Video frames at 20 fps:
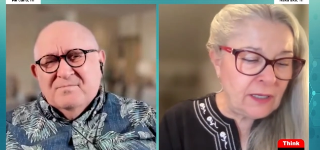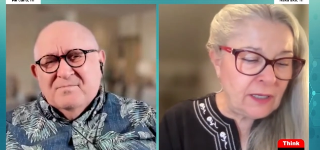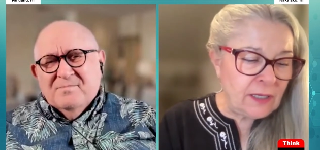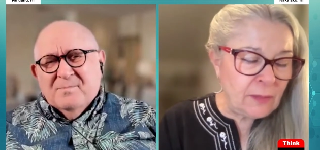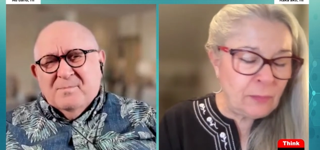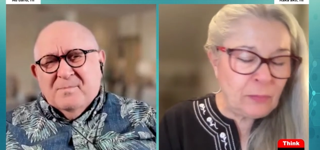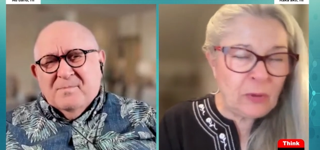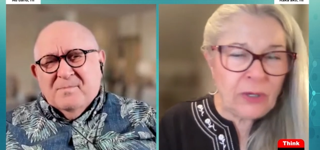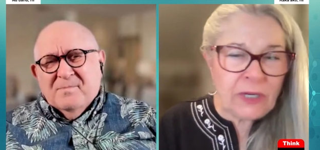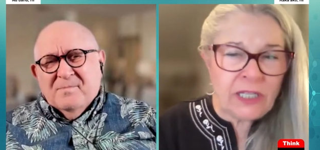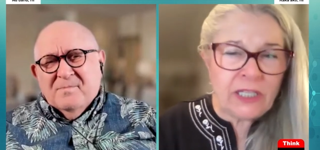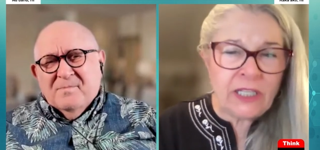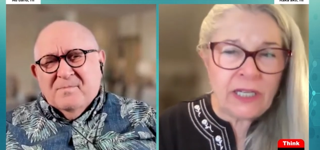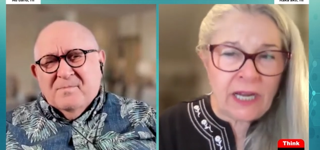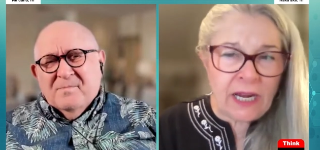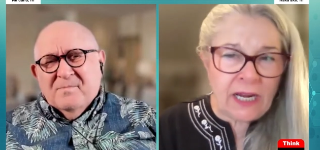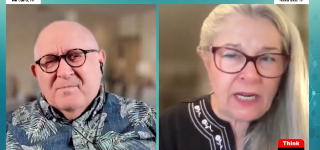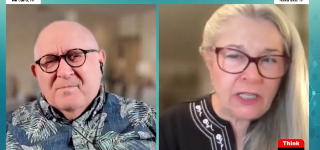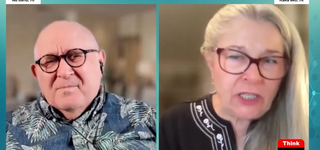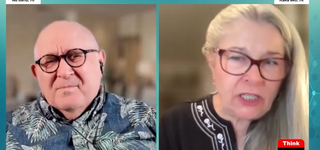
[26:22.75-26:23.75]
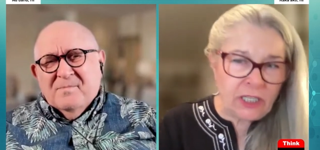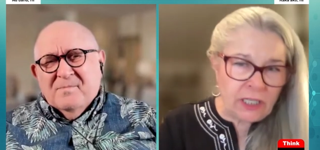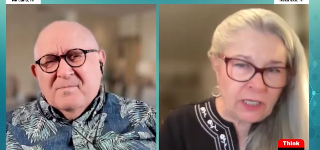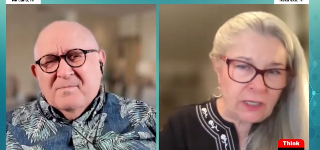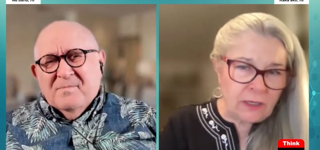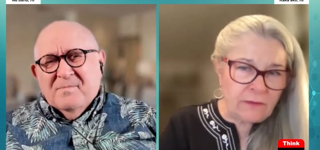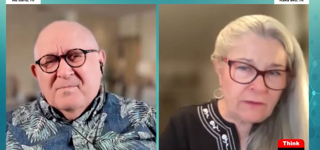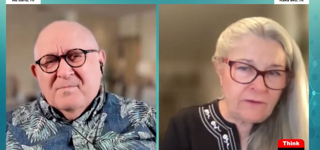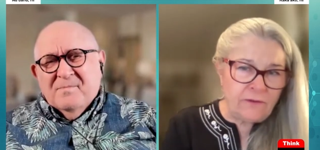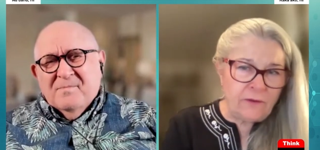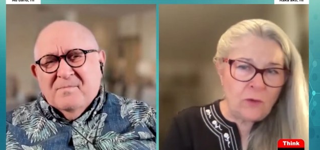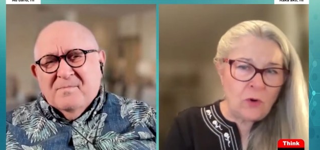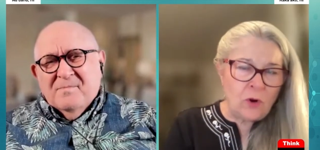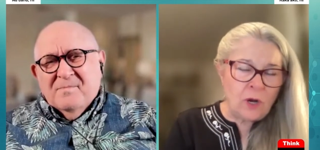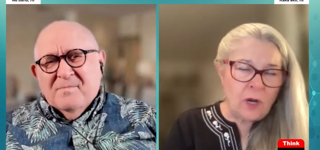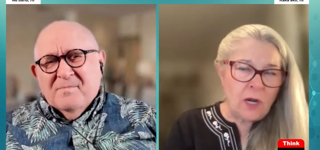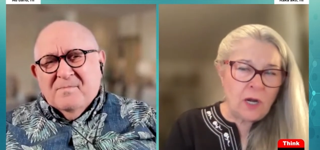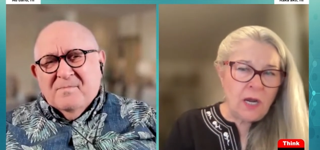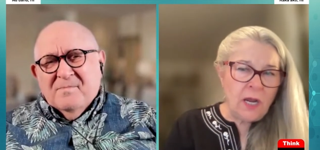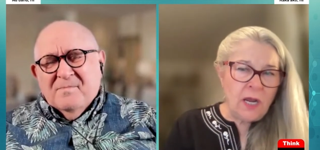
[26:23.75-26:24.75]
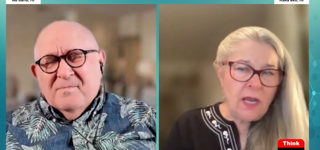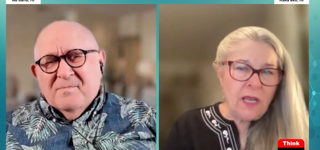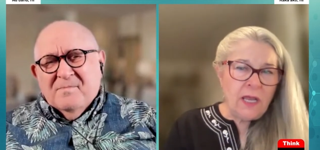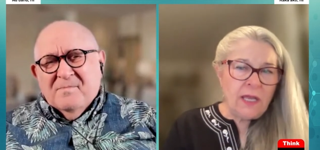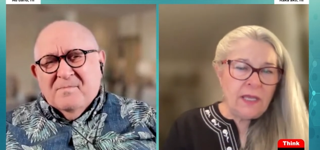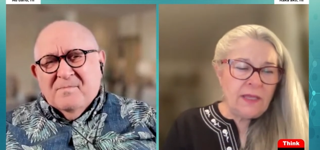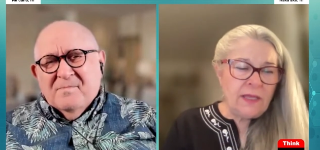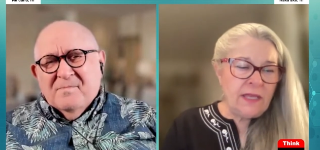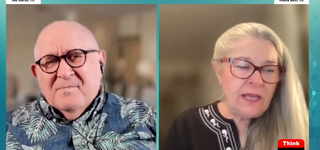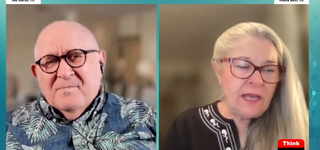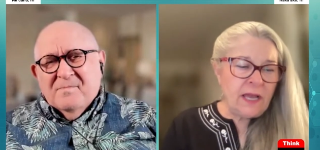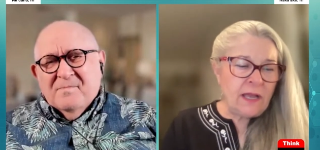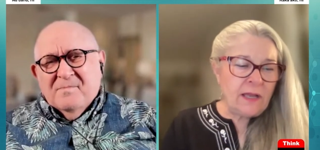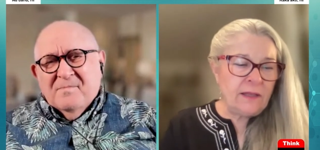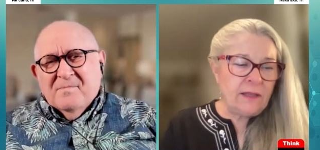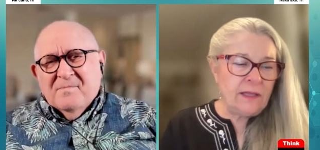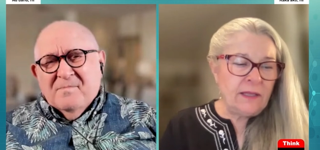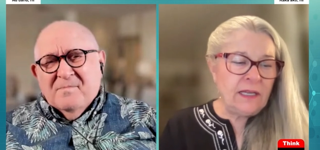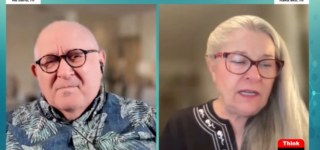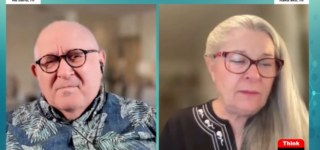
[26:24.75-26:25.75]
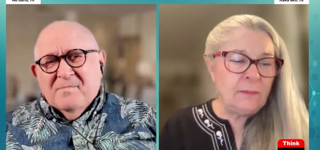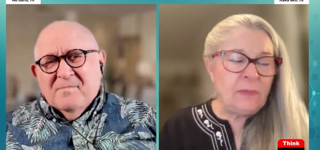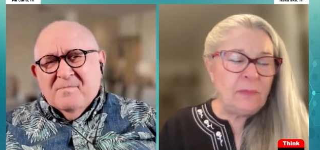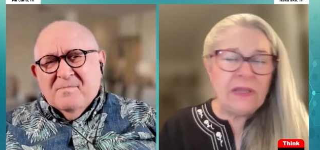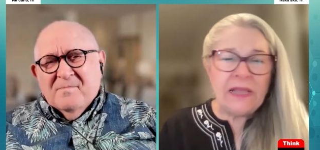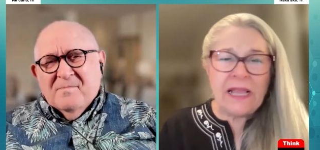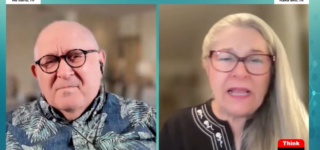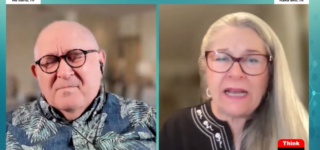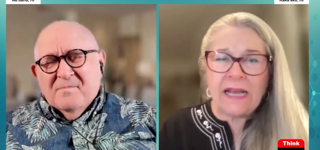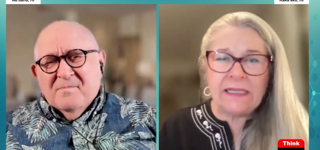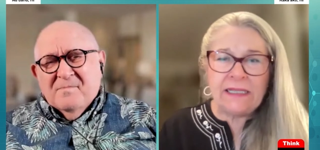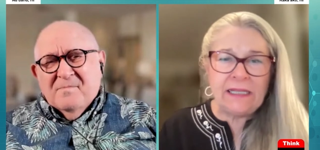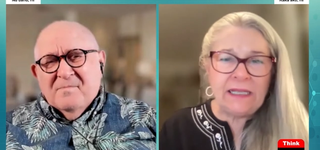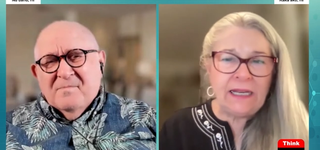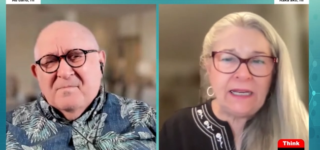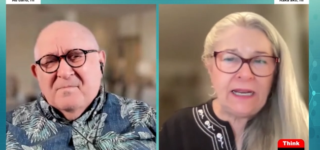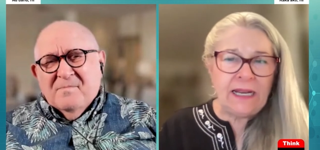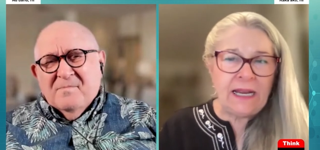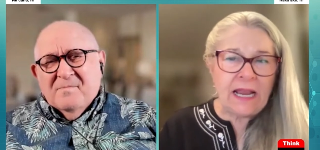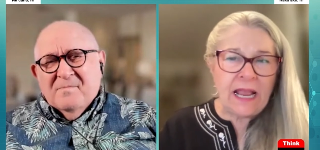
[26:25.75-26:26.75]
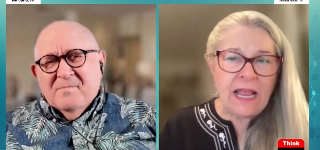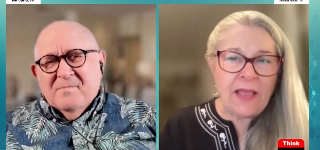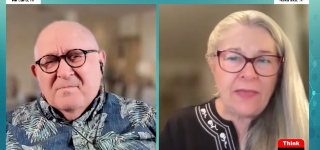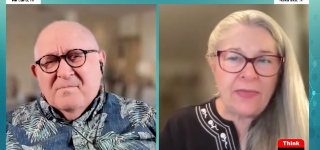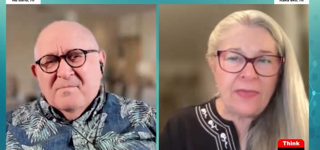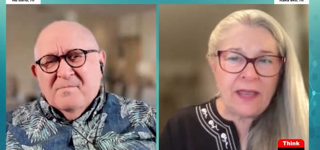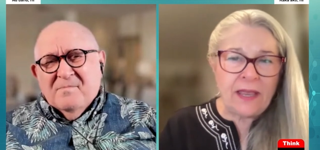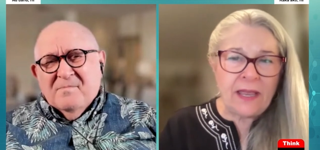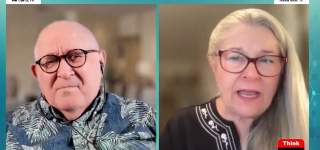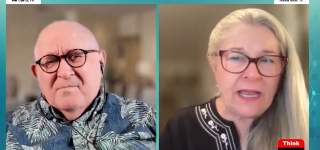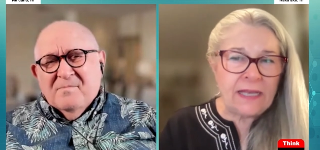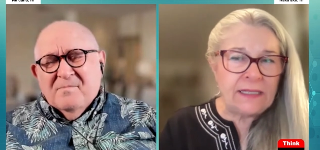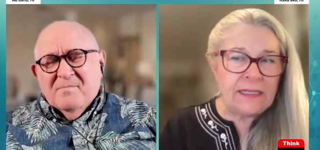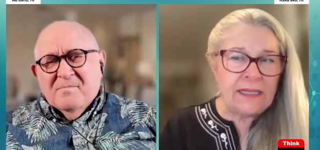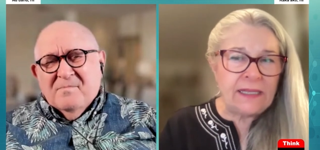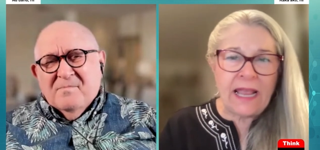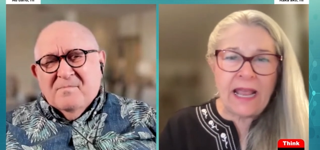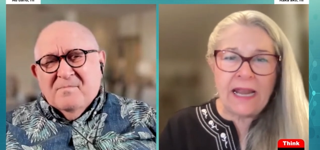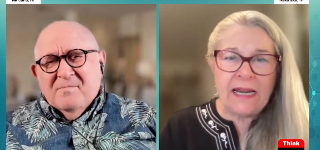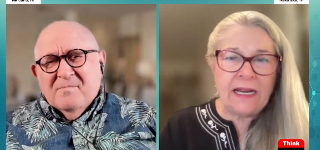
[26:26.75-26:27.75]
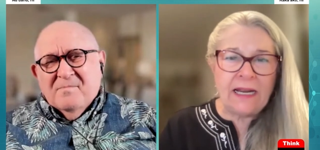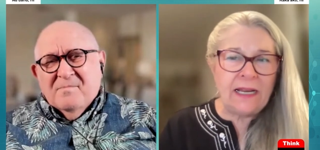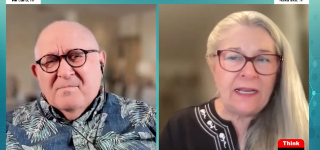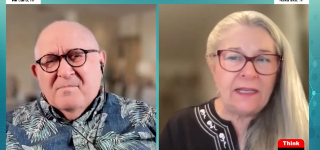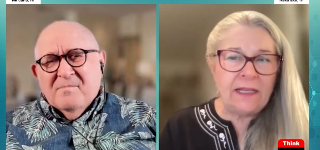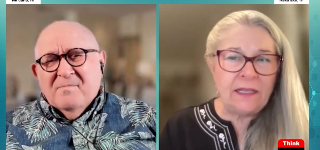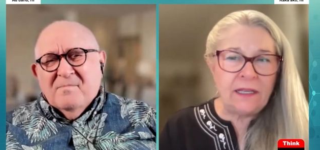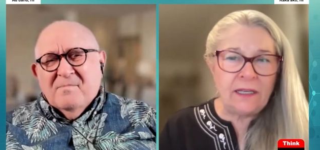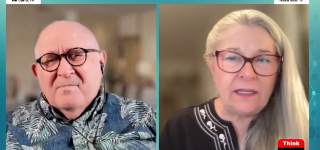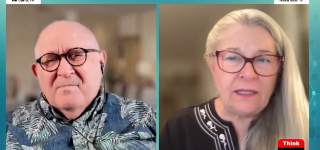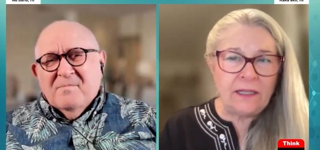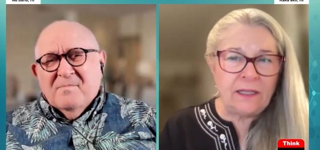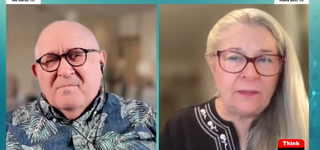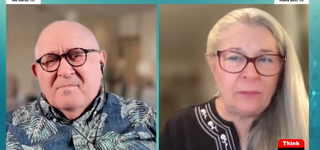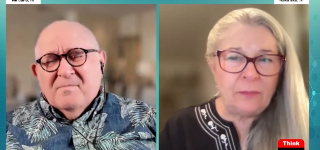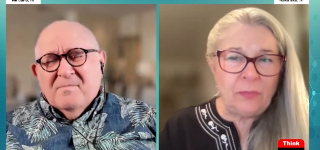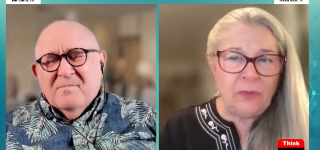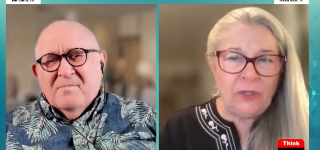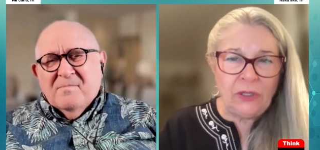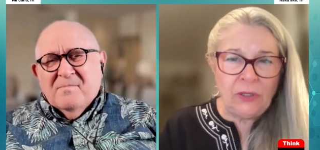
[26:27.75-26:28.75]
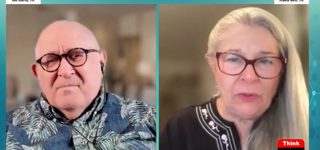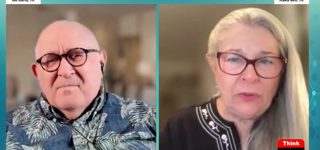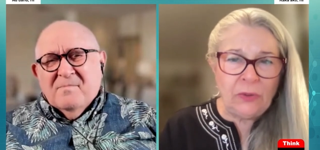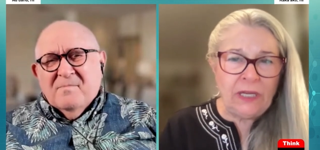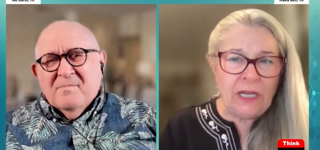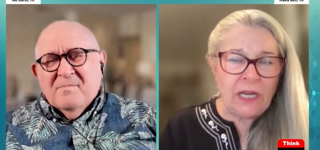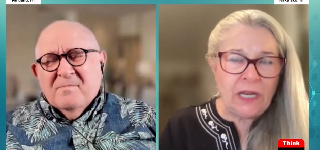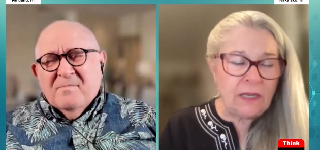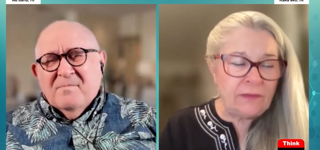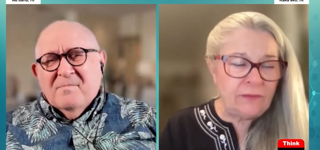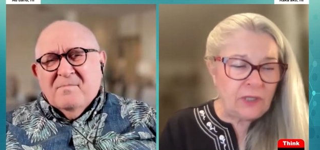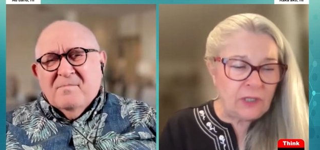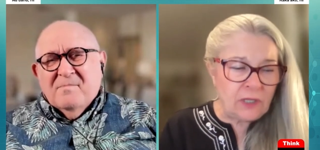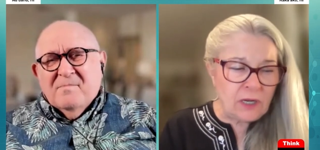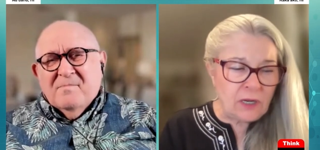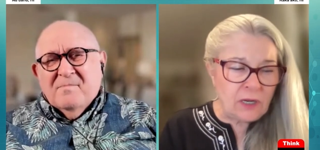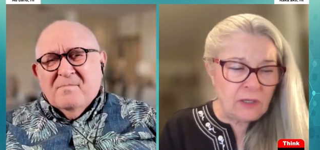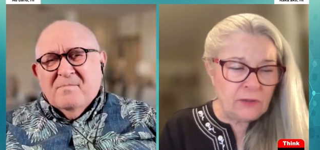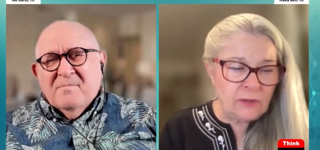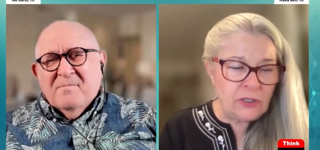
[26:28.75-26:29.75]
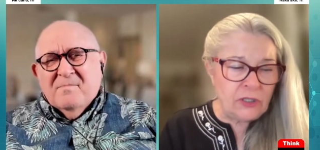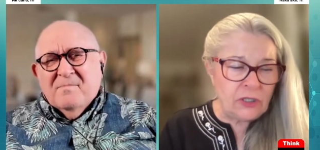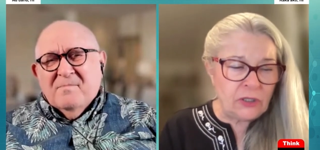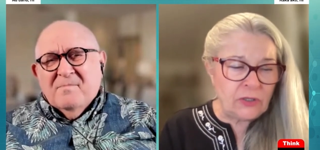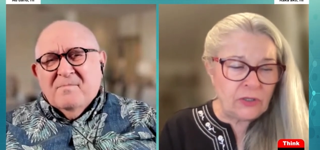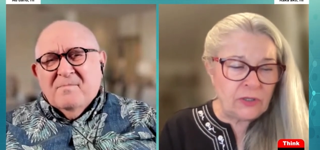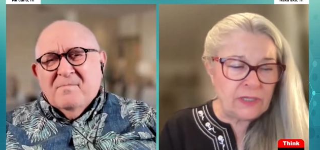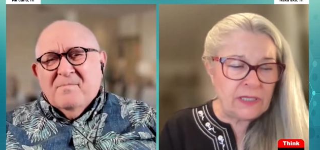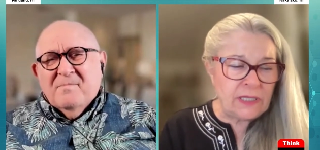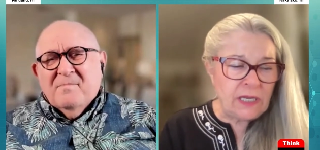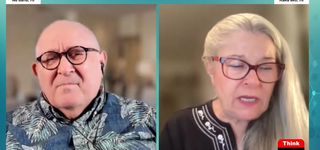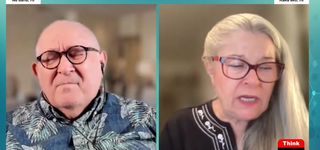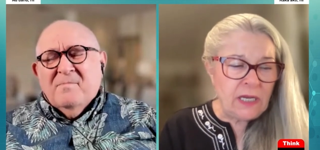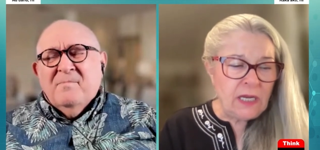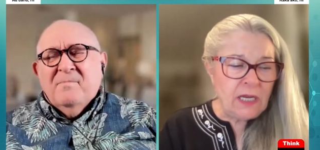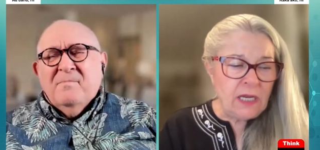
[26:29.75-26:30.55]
Speaker 1: the appreciation for the complexity and the aesthetic and the, the beauty of the cultures,